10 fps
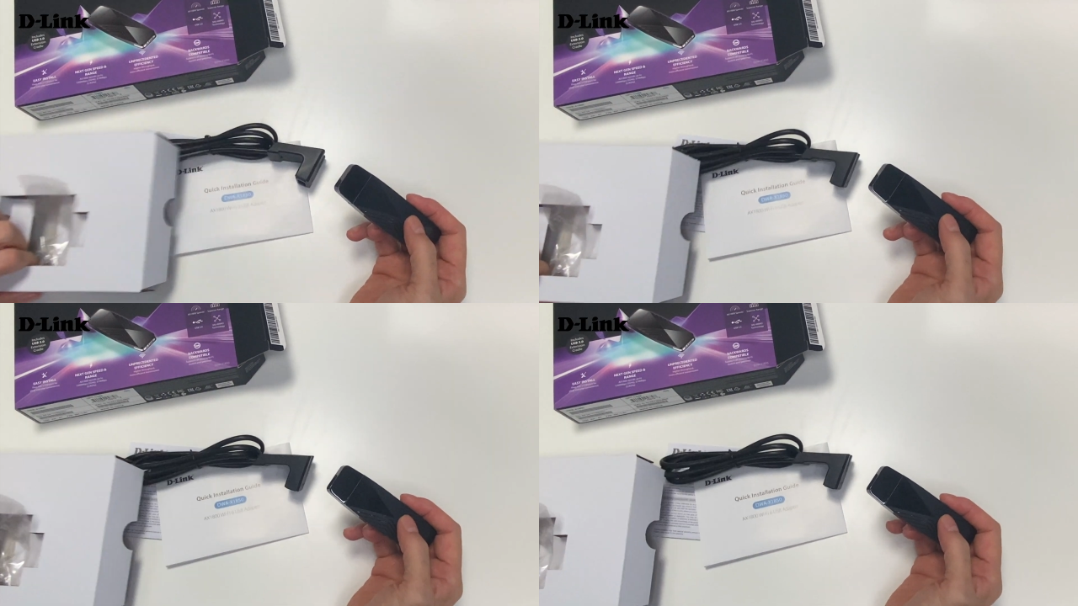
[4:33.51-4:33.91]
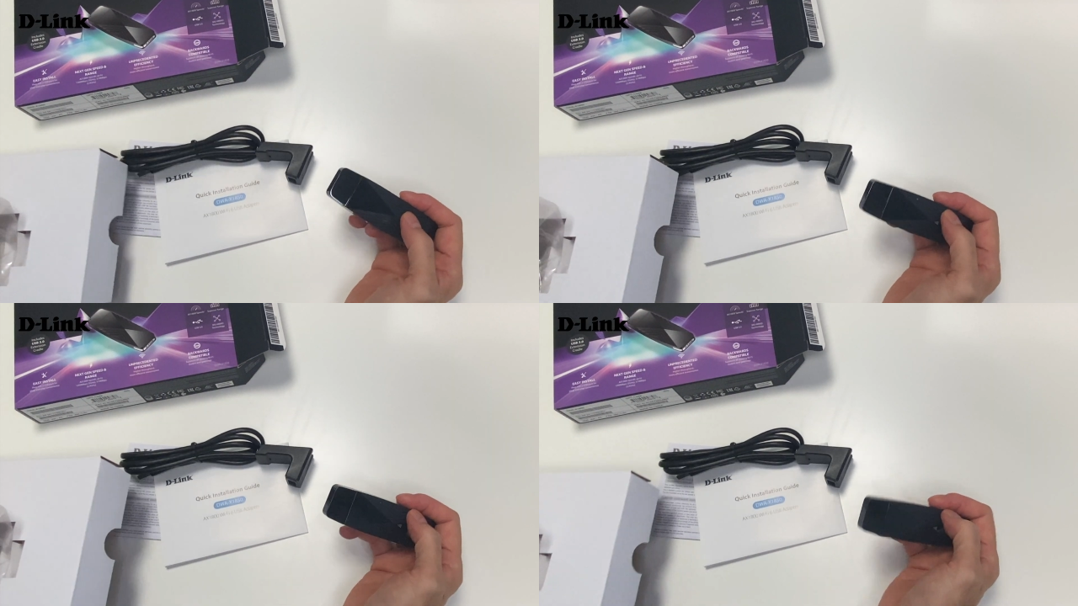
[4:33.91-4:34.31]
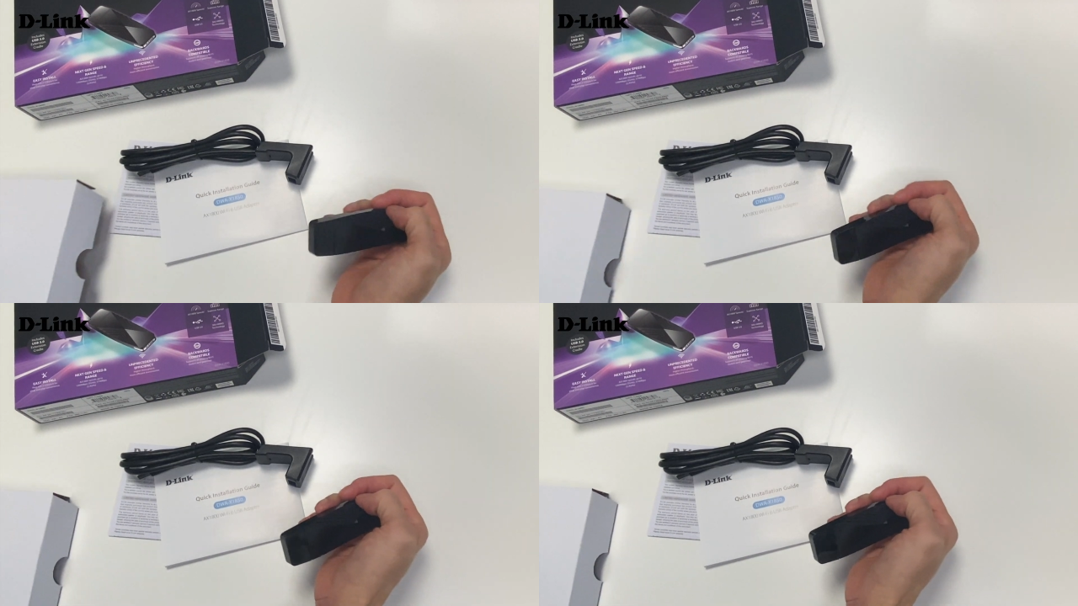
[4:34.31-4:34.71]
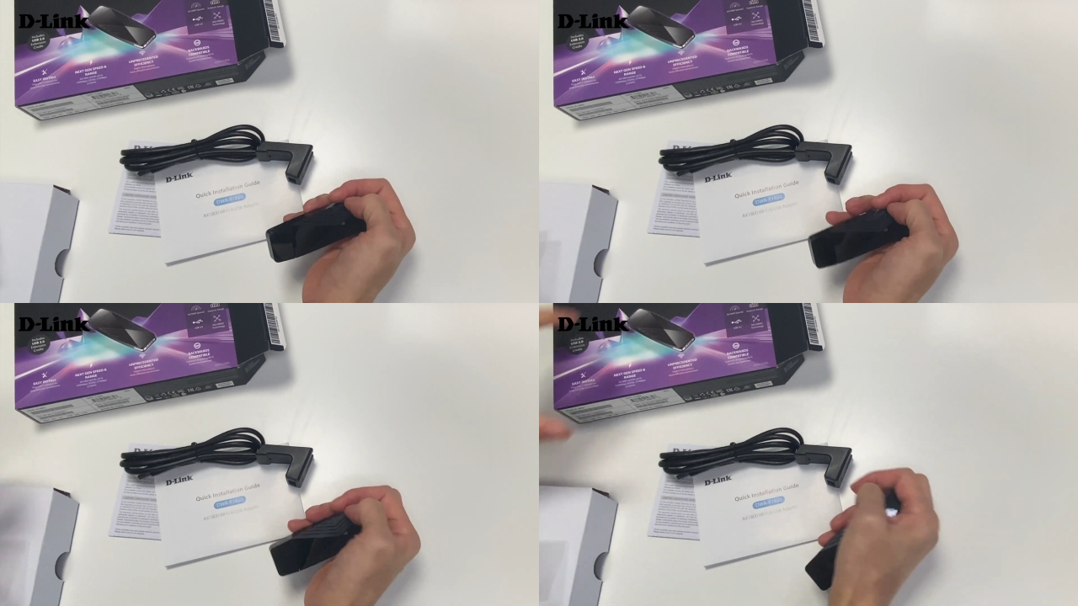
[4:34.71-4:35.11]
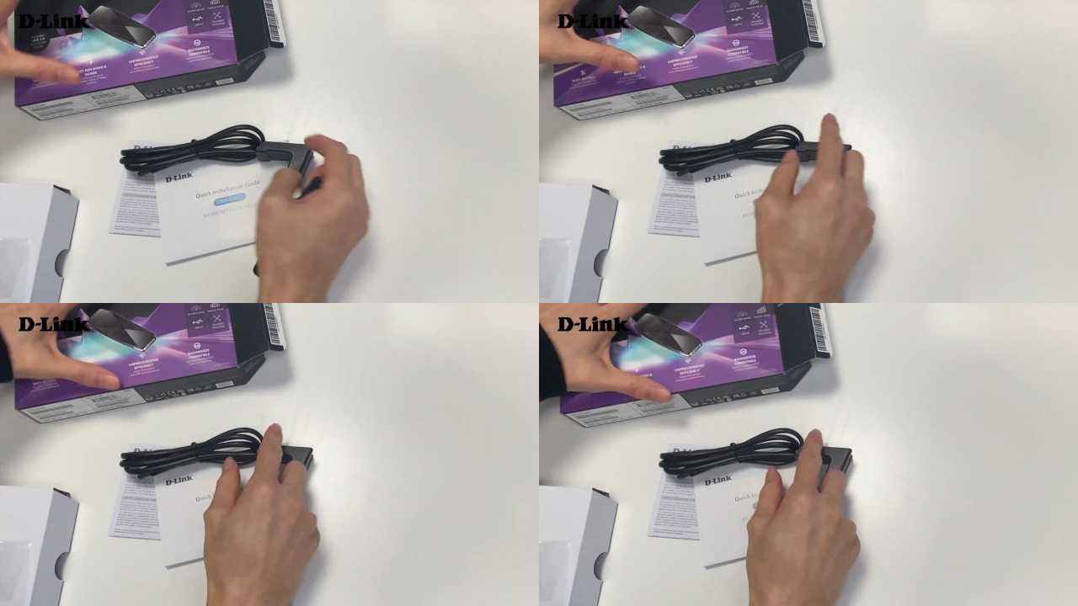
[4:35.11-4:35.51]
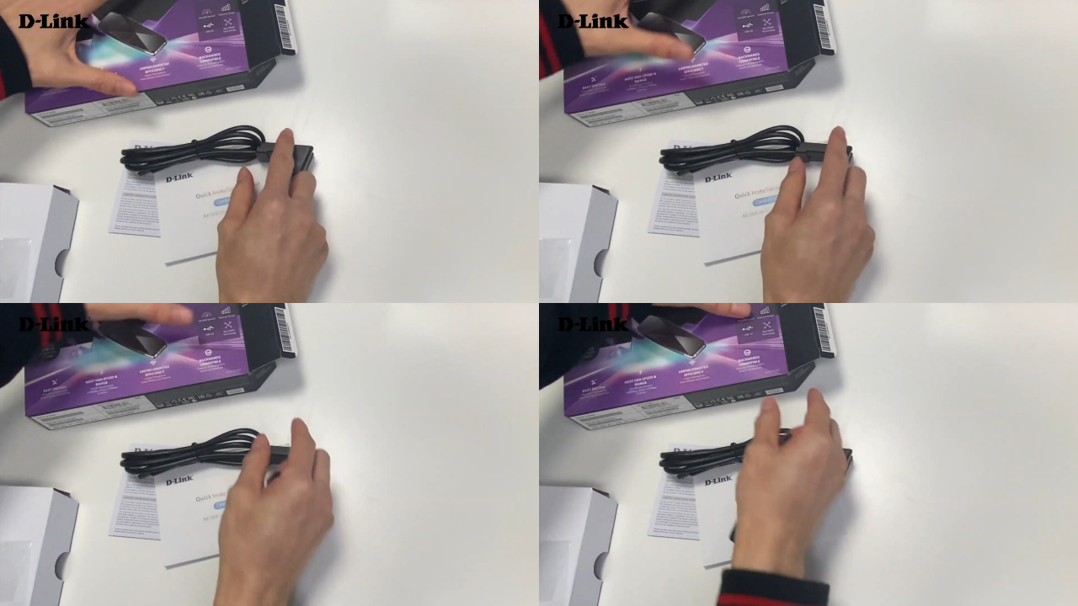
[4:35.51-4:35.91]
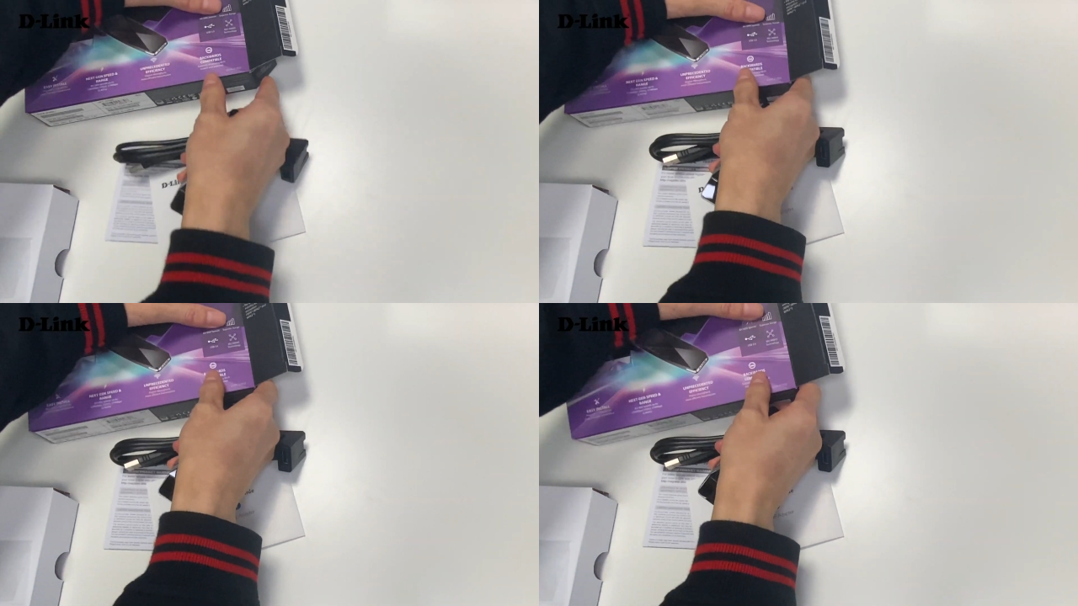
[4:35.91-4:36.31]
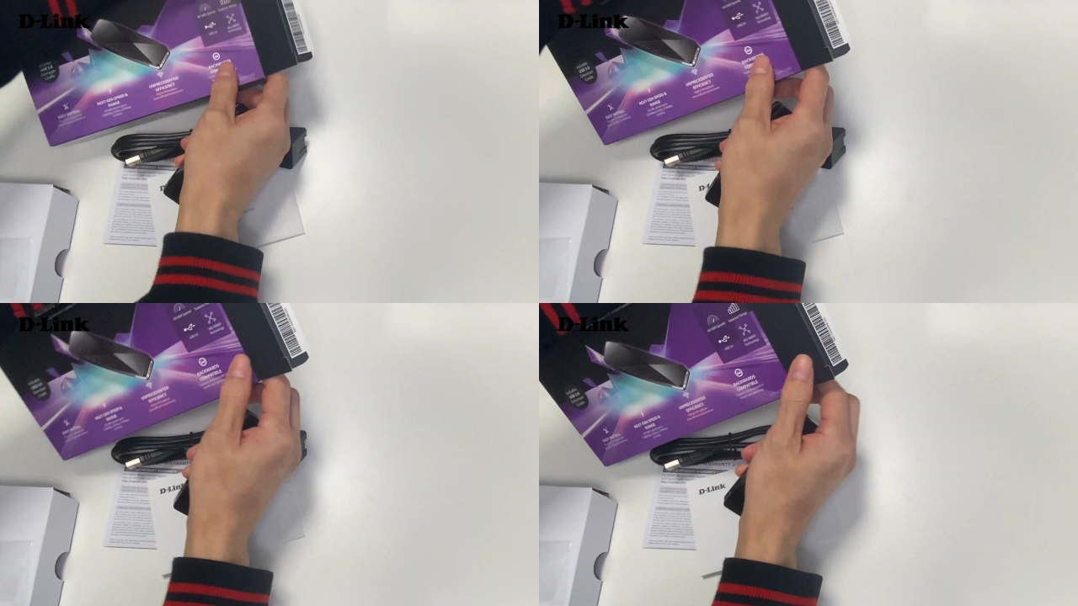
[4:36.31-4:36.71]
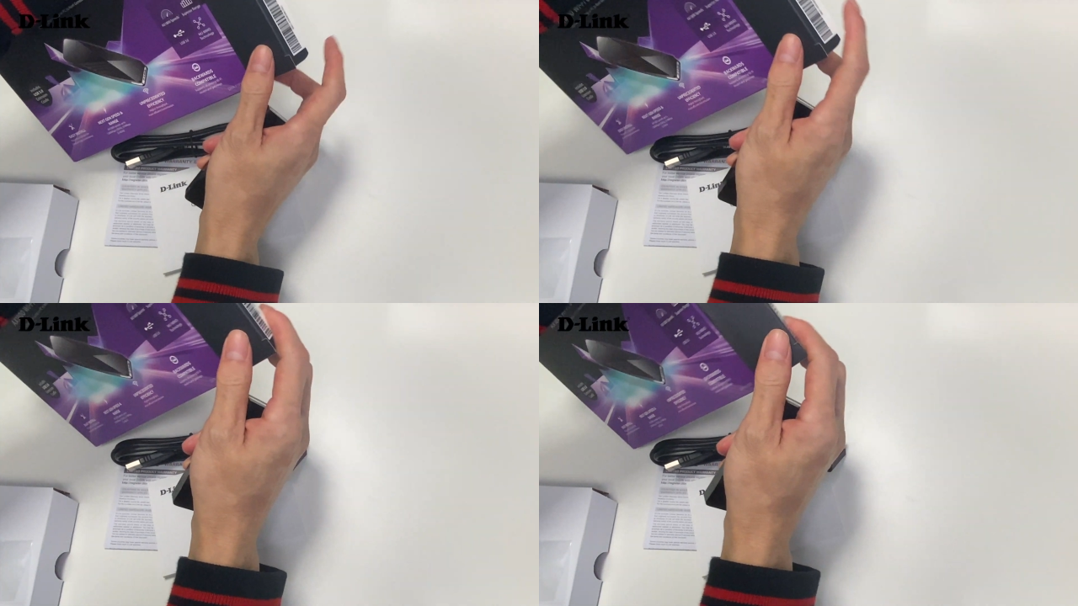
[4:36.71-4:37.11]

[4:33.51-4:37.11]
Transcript: Nobody's mouth can be seen.